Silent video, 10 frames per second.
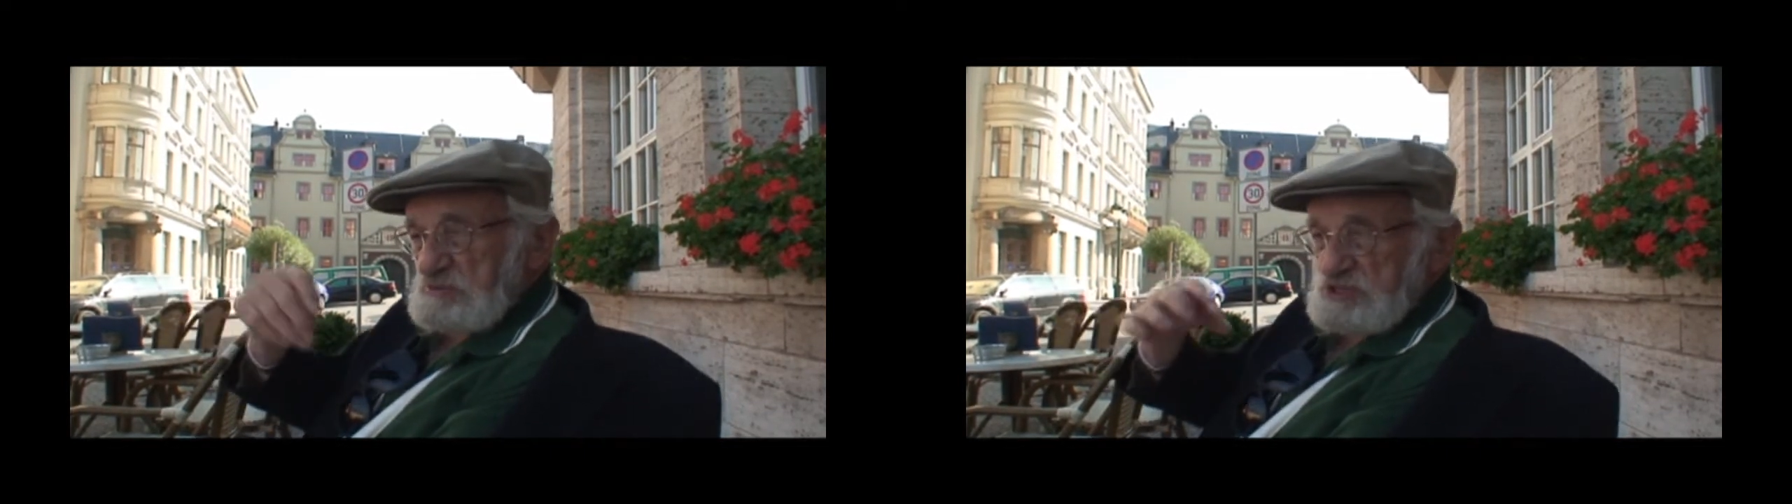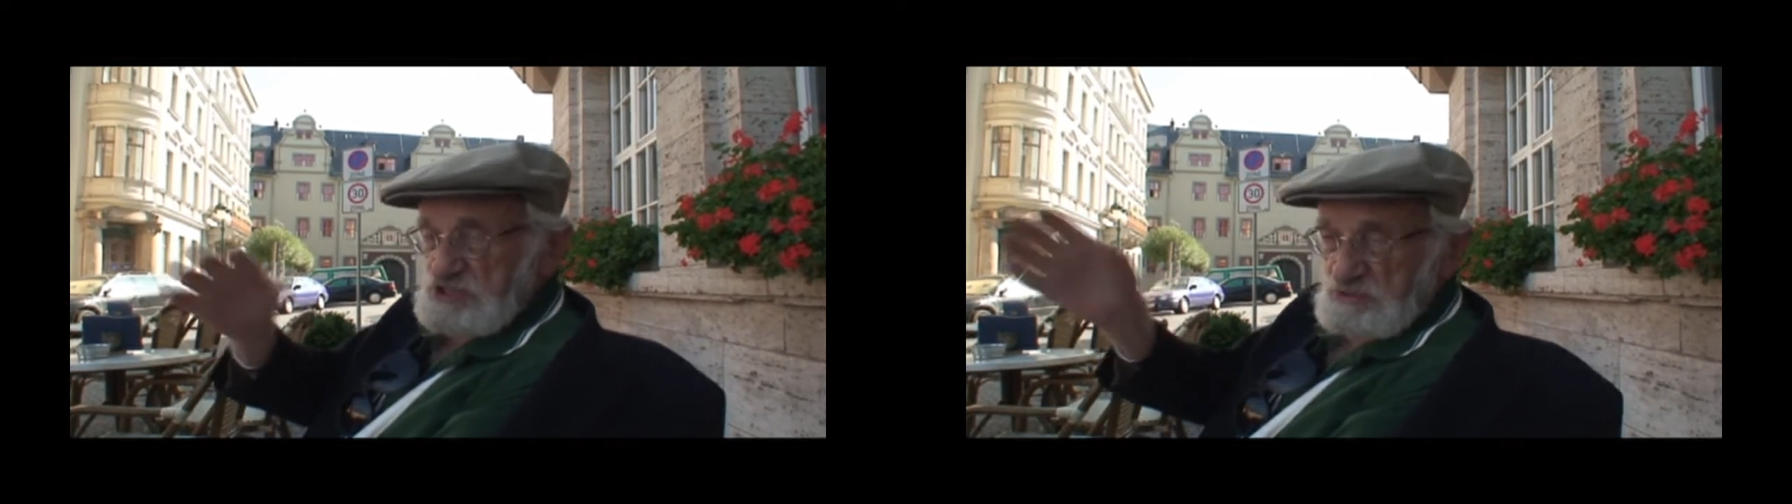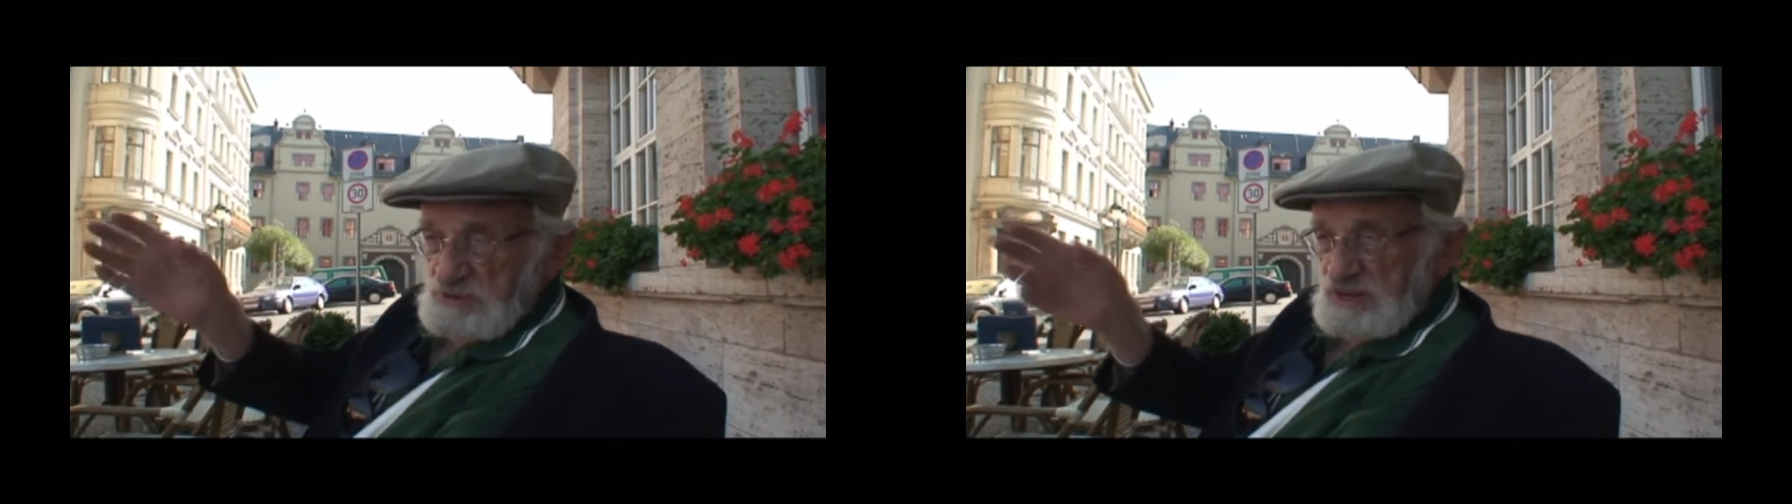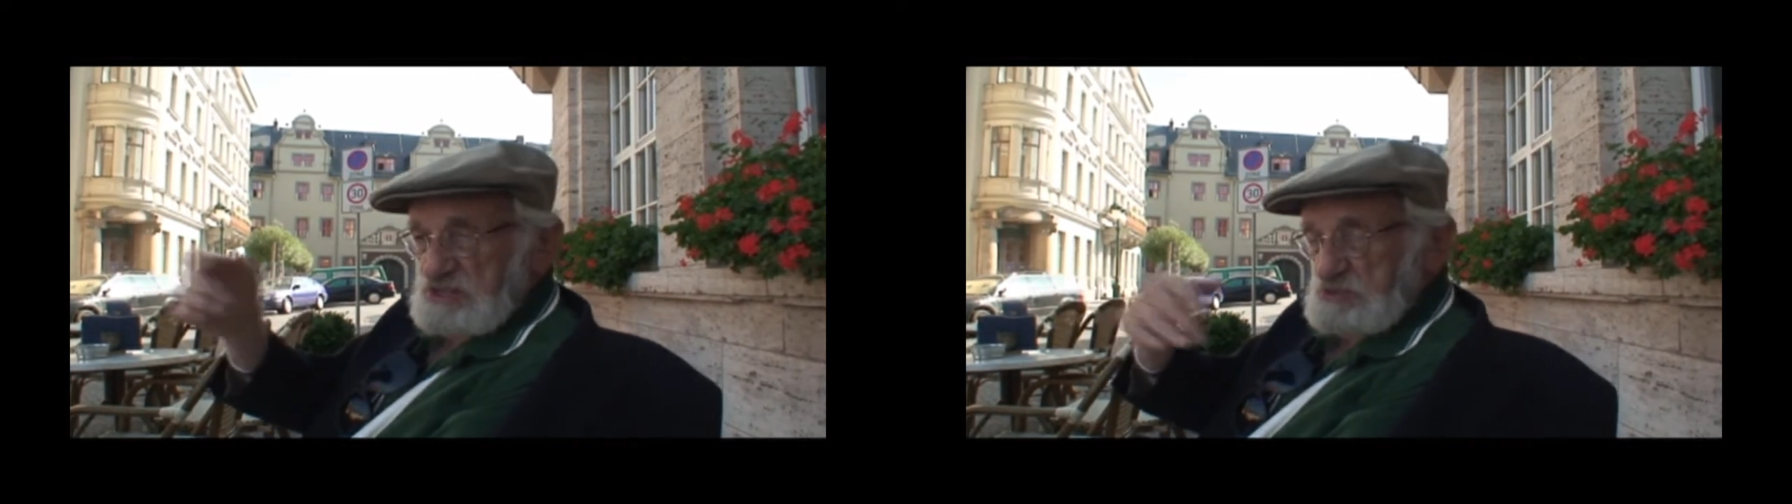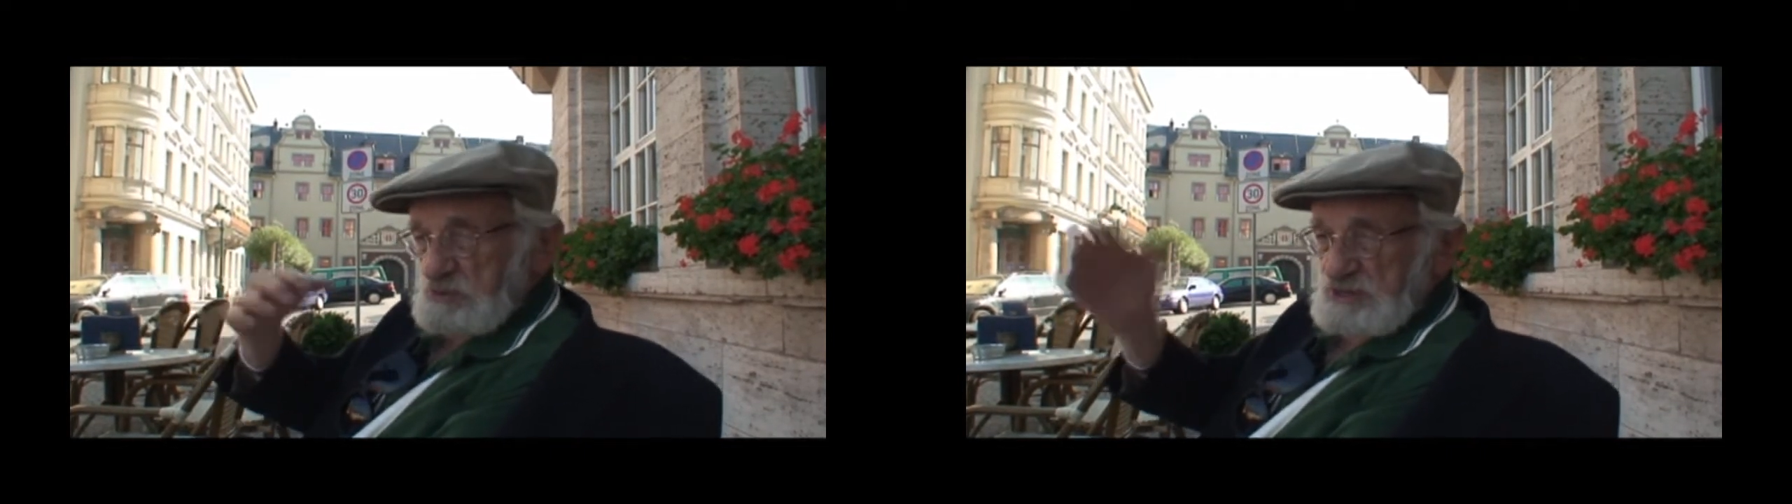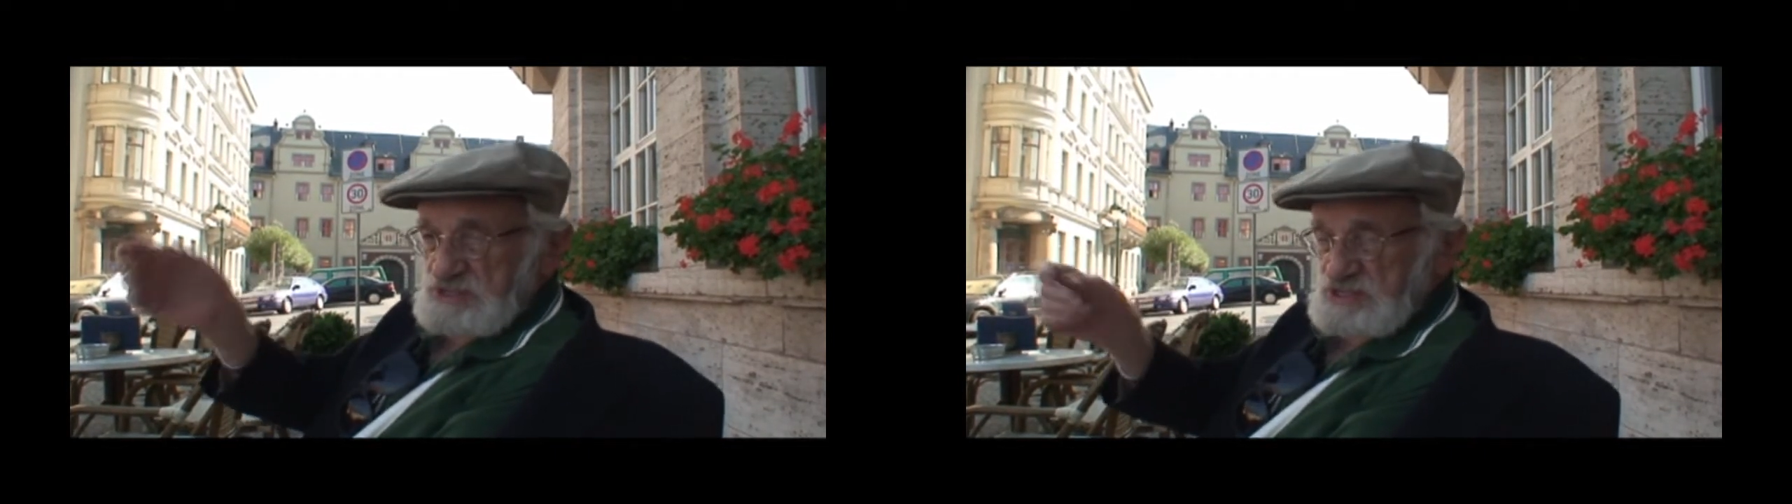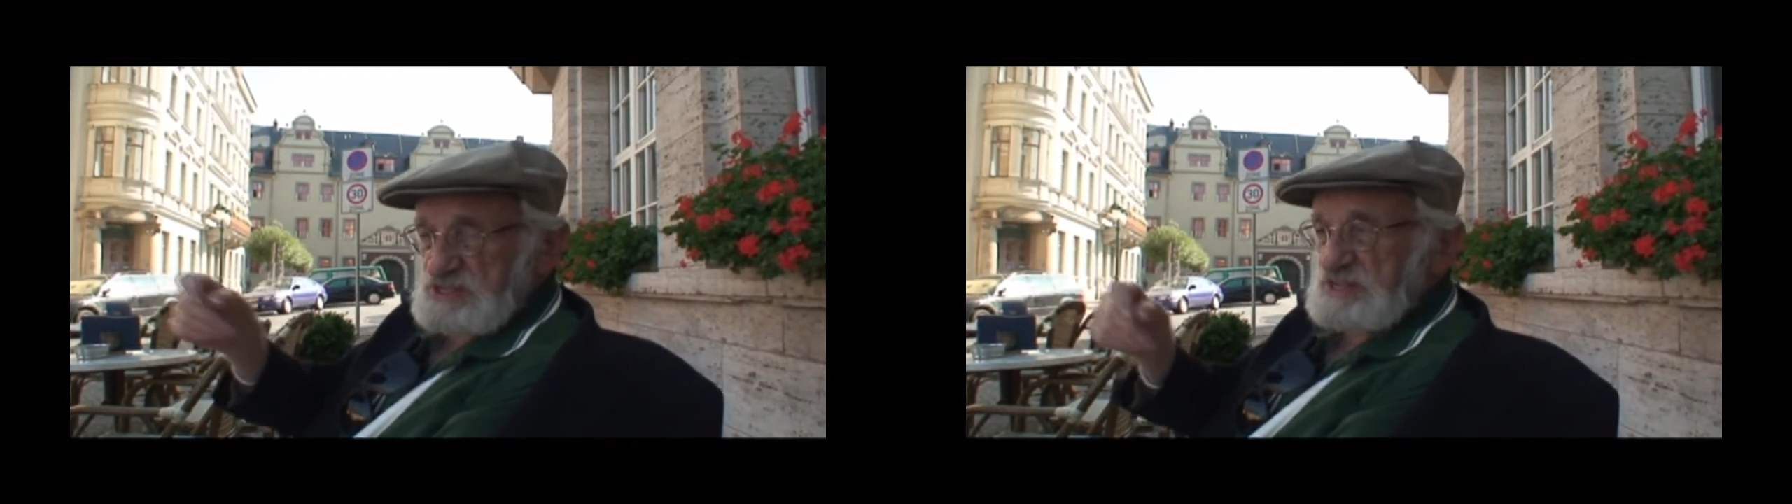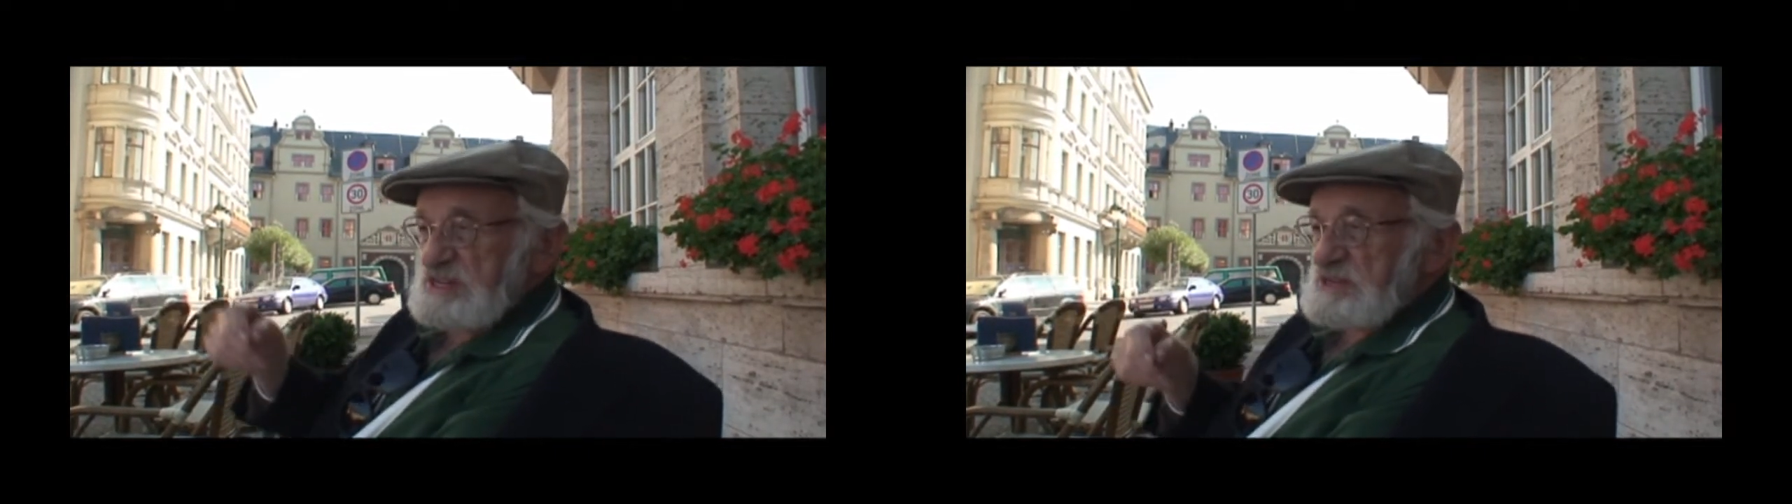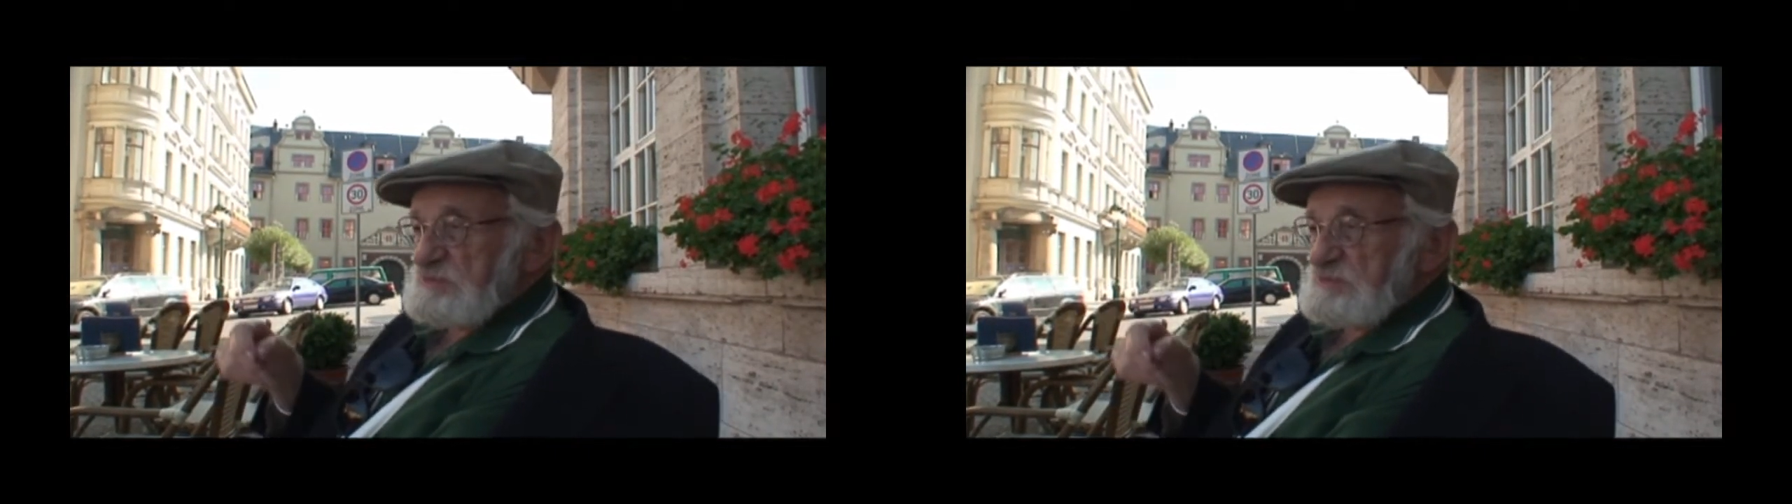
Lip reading: Mr. XYZ